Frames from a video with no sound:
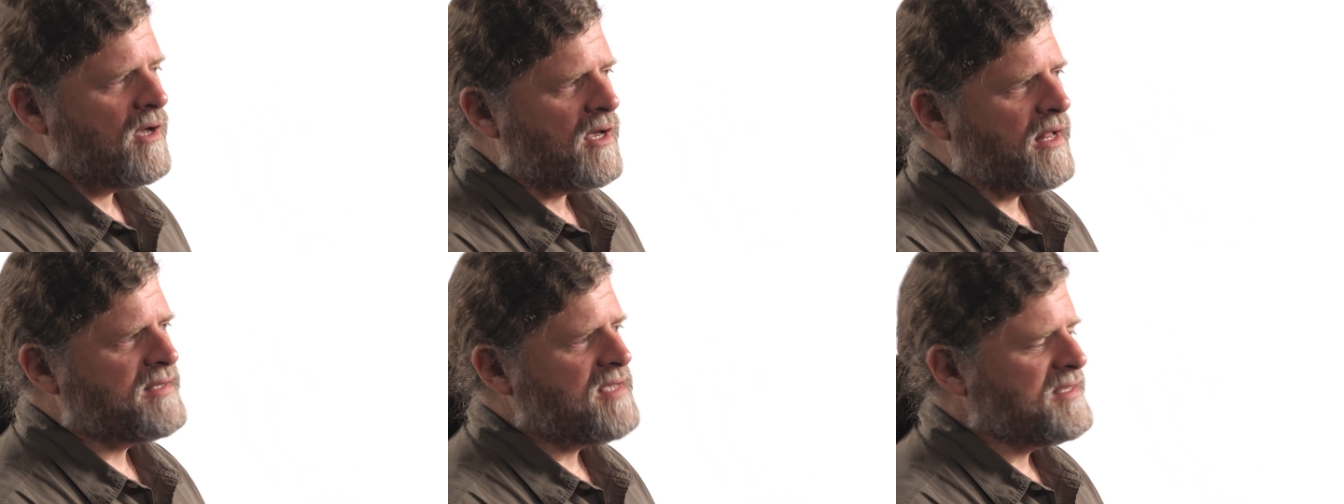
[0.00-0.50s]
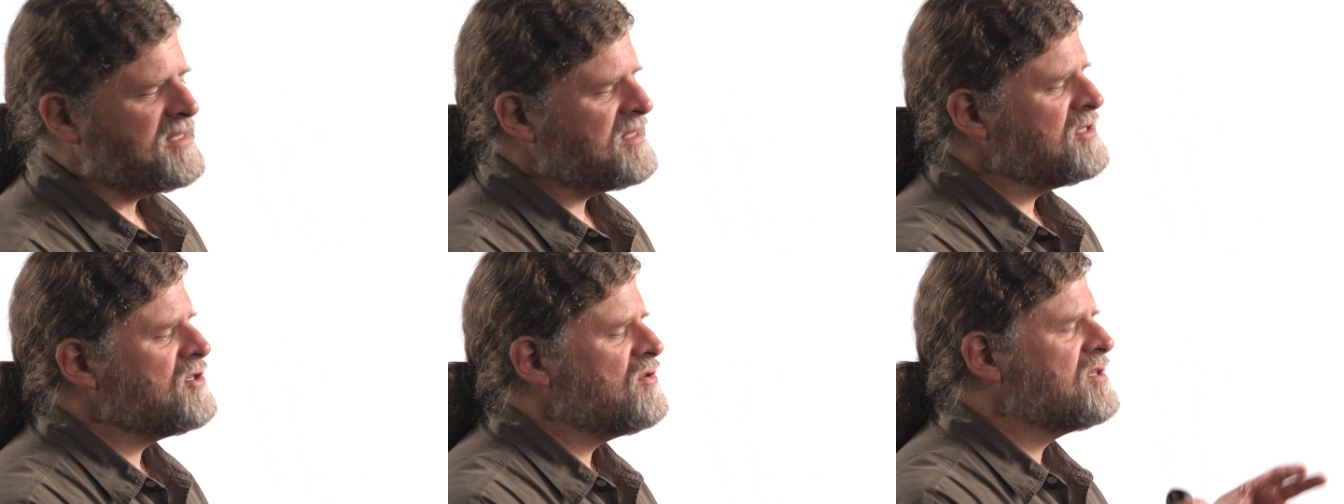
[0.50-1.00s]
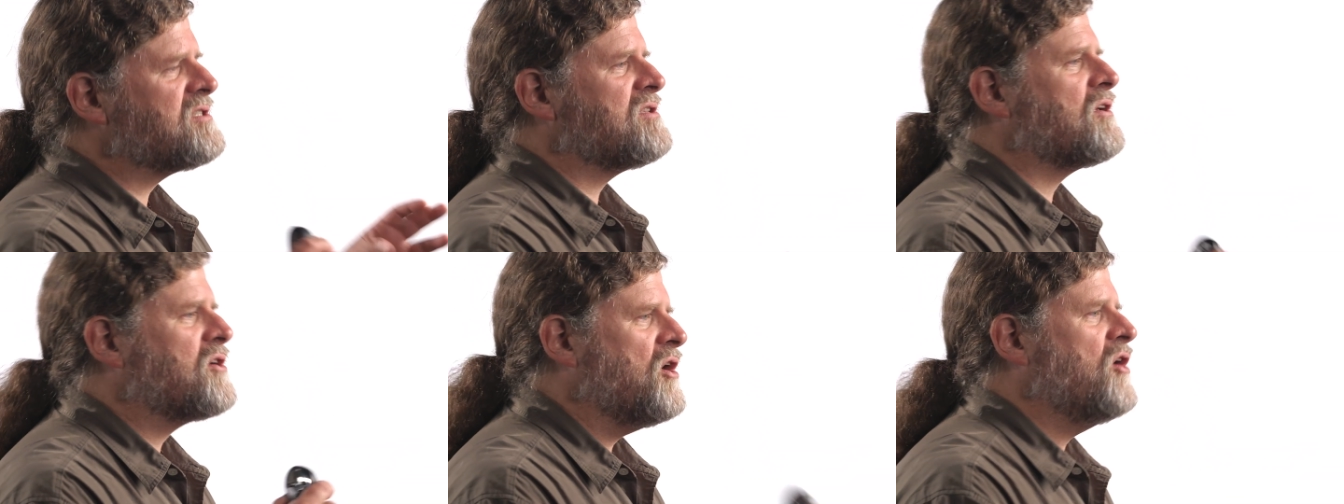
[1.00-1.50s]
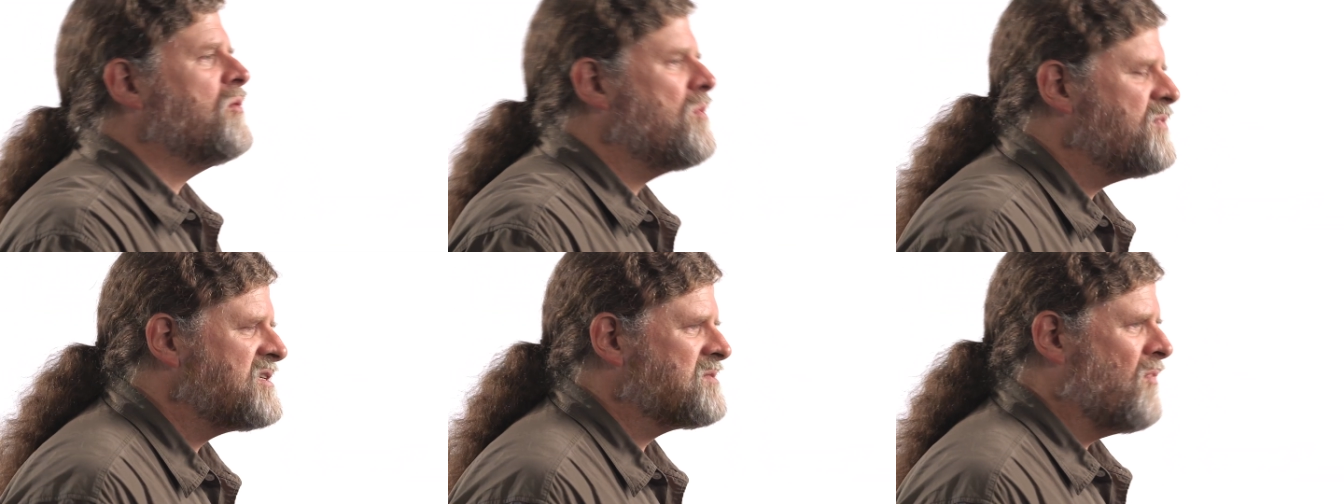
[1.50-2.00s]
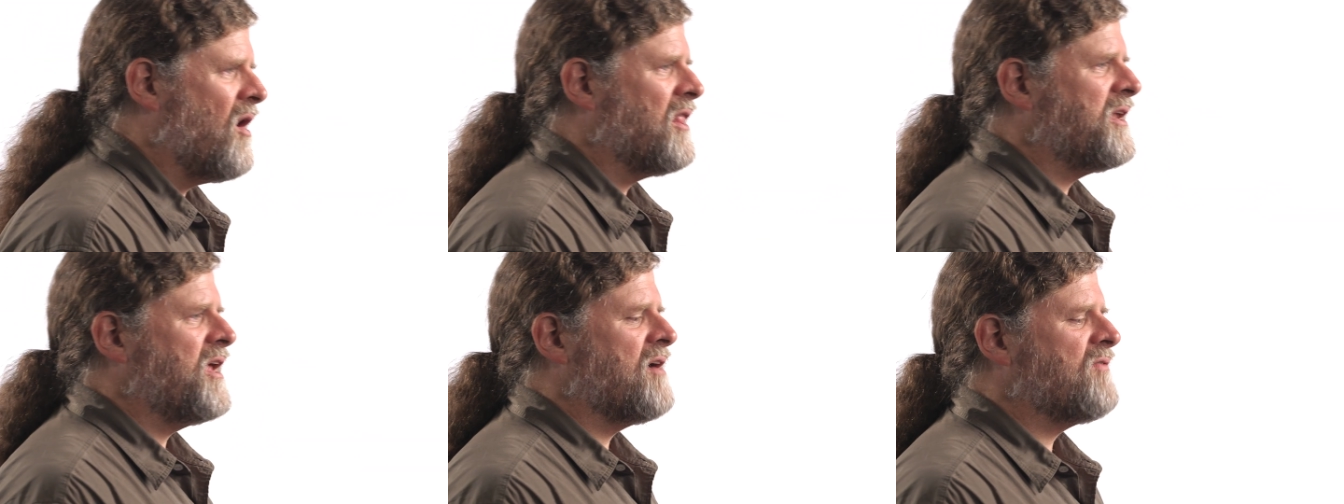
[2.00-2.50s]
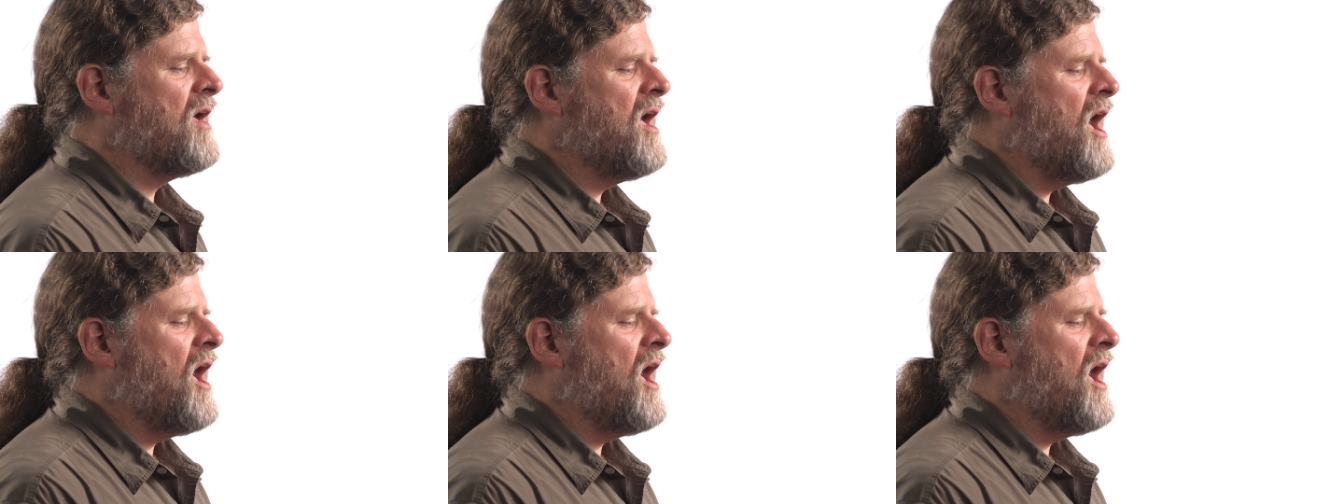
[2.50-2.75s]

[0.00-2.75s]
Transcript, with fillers: and I, I, didn't do this so the code would be small enough,